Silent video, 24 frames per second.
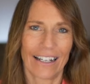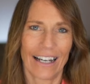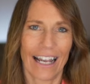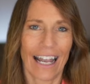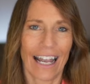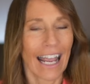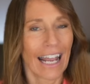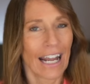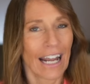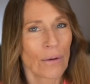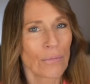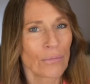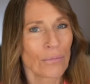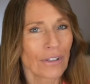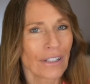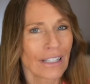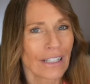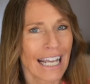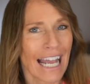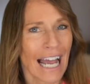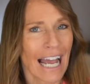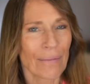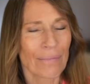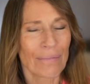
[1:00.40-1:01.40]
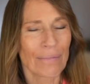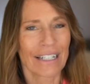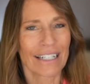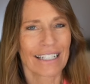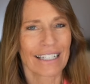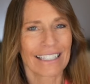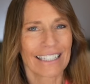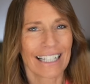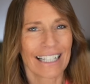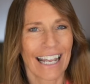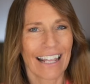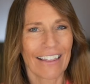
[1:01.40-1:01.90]
And I'm really happy to
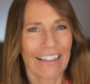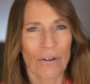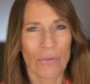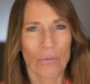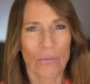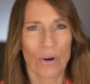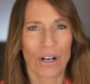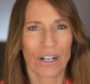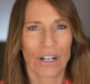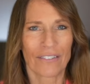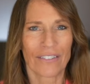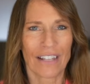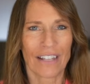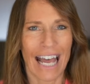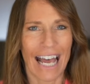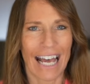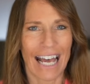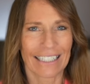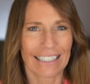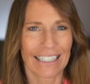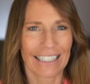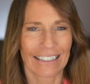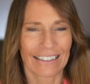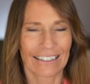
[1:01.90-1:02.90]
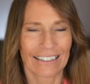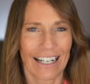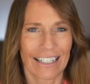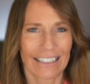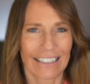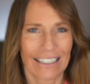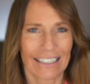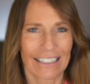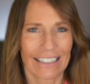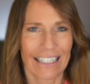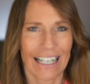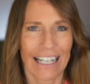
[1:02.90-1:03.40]
say that one of the asset
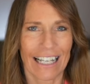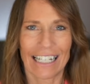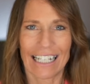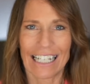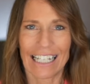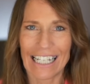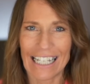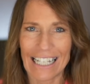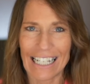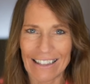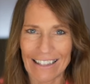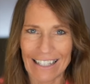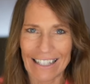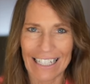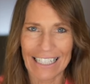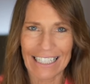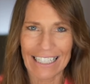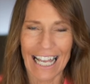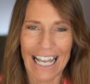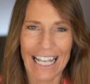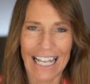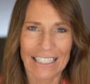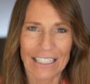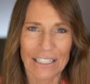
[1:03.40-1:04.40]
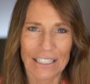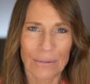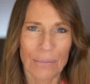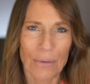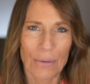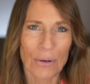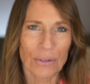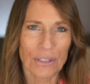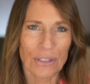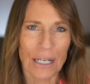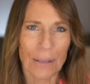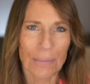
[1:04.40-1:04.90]
classes that he thinks has the
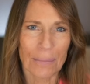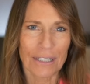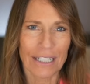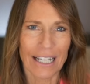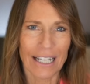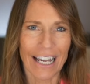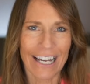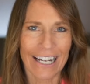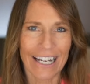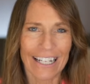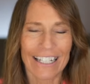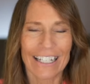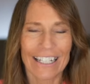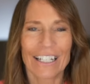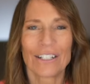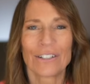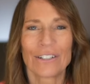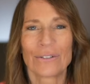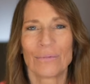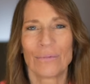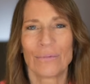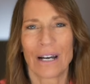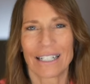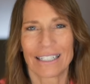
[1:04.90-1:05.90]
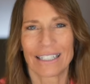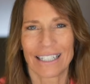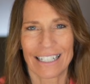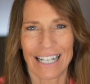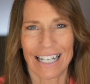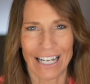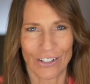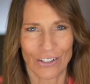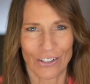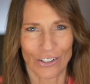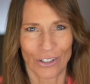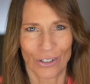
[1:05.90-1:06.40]
most upside is
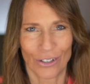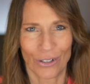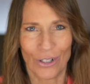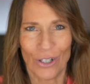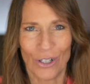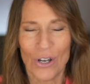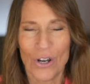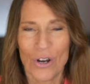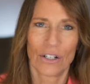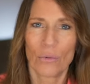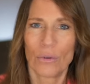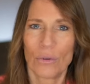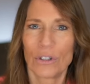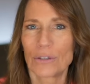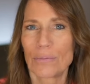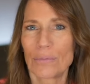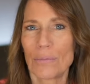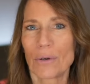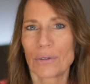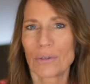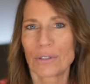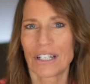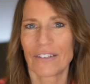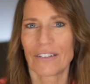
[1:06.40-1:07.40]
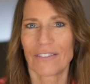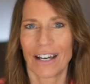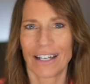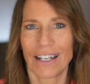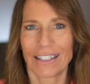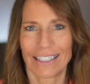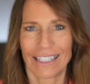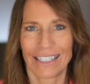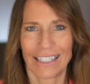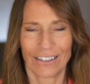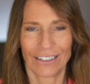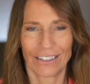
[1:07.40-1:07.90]
residential, which most of
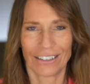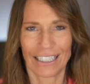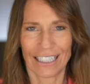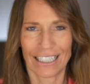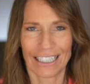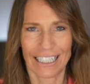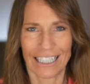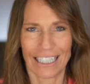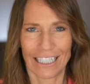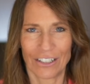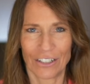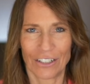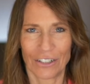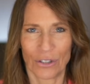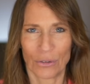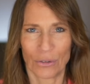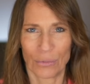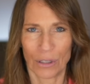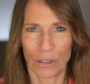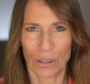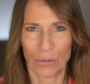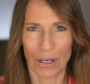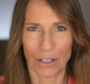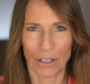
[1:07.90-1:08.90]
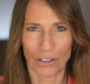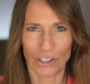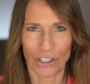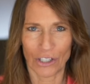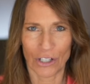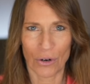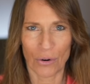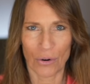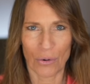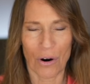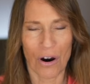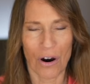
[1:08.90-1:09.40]
us here listening to The Real Wealth
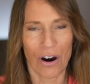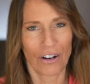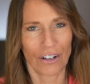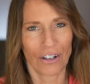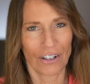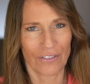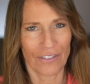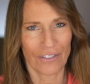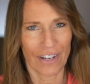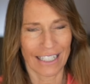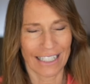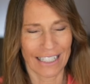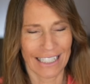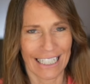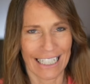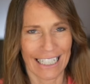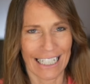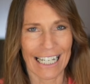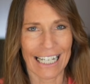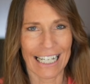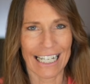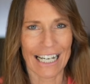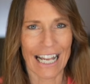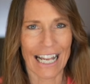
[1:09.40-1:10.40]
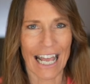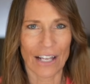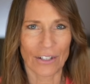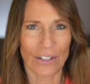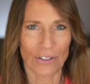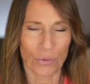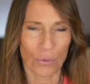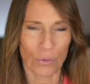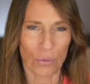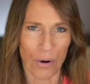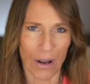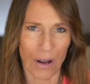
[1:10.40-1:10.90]
Show are invested in
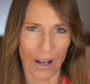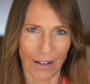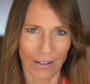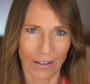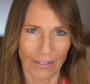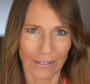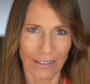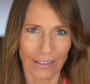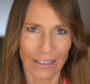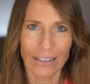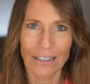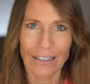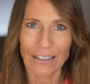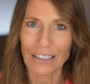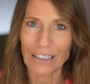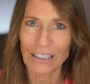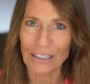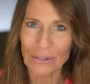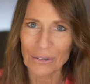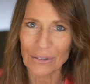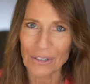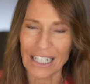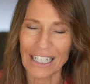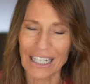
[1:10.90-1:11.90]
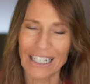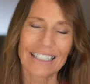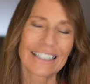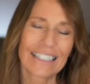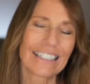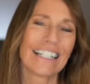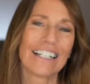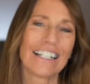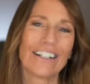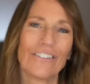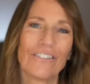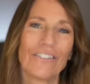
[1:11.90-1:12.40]
as well, including
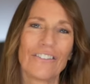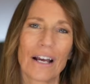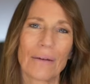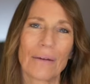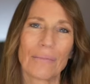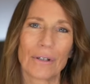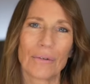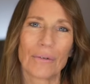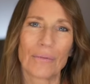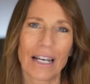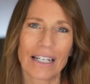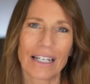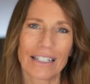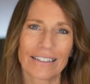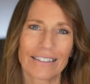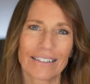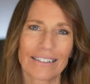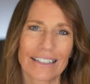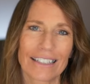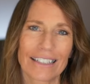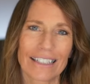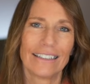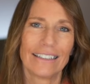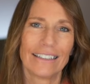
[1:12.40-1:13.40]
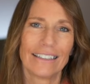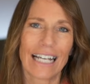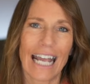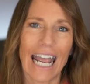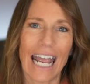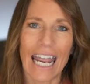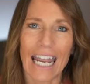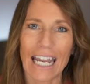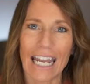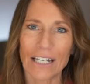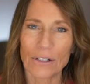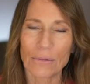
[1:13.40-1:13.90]
single-family rentals
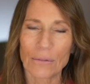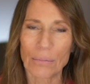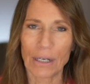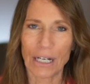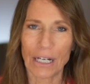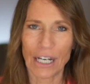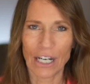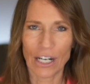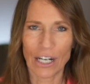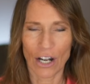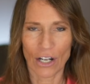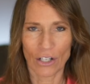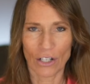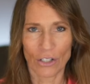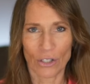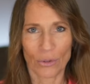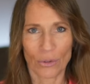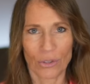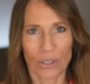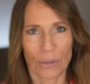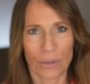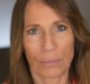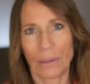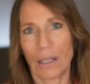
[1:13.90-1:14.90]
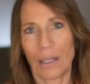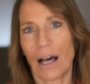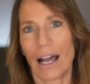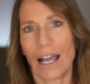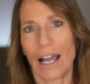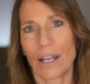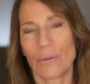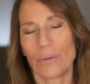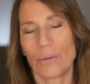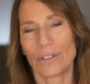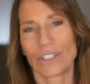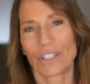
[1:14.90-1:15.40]
and bringing on new
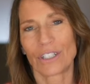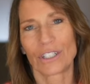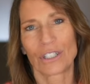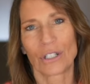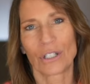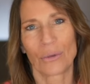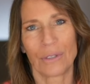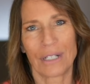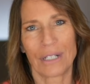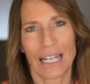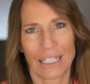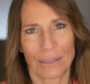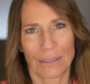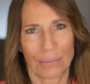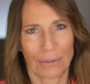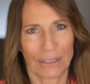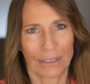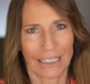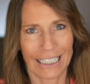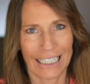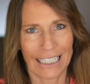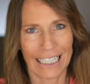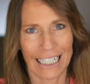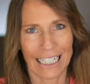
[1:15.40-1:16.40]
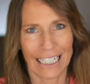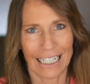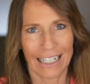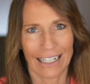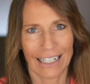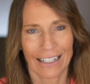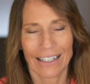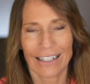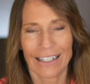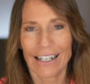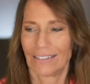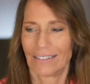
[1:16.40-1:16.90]
supply, which is so desperately needed.
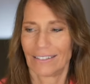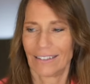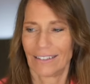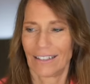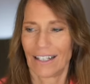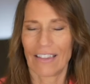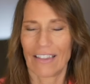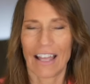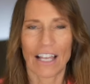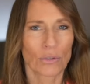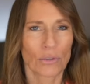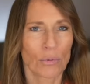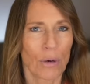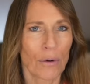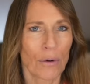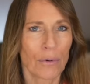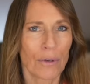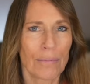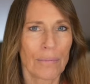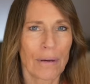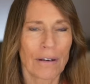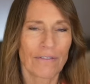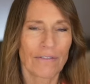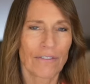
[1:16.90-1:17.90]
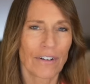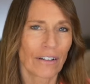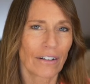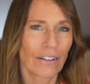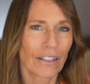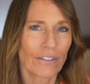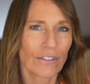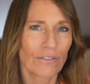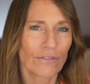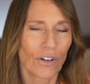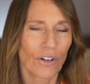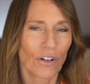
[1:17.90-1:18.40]
That's why we've been very
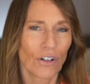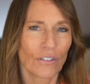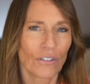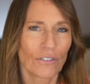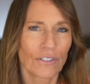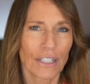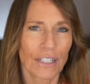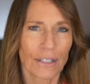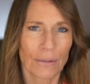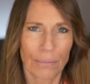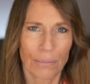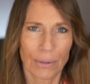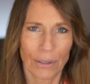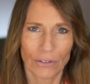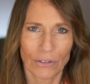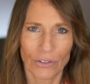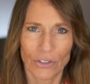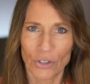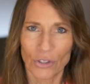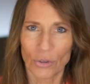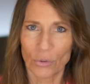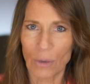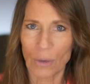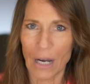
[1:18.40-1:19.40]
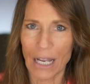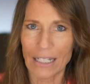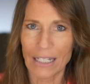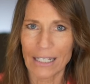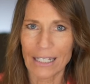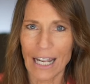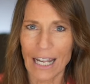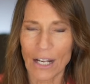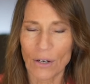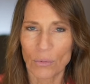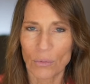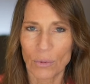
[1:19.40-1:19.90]
involved in build-to-rent
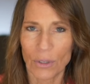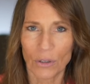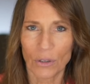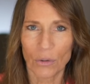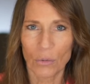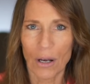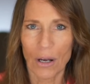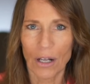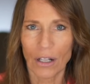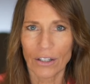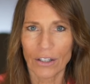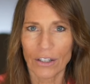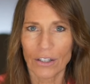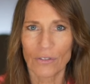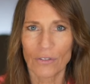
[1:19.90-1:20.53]
at Real Wealth.